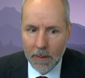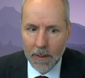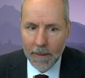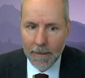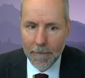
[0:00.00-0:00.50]

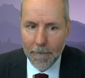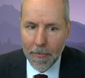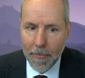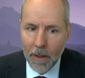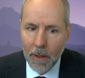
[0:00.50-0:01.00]

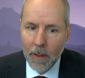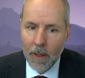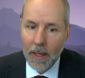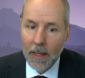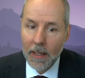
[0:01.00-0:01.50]

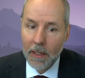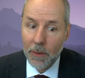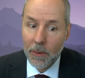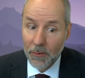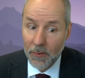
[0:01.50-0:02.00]

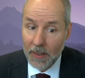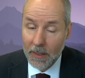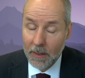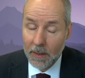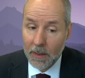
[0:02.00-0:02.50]
You'll
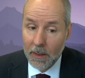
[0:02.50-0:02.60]
see